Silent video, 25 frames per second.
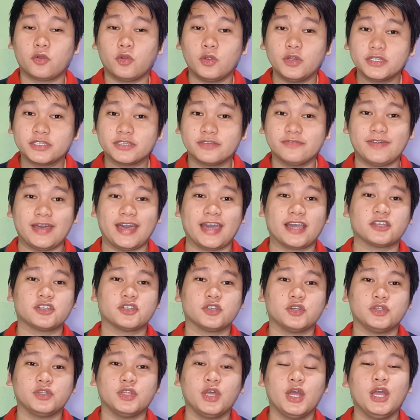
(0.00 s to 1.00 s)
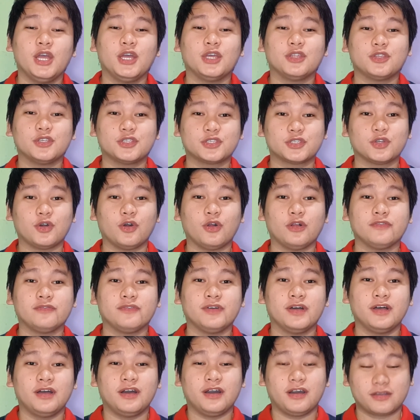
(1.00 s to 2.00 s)
course of action to
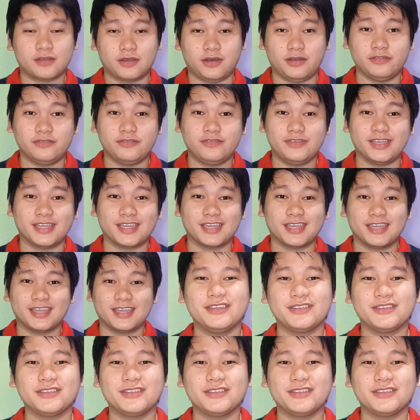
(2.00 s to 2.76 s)
solve a conflict.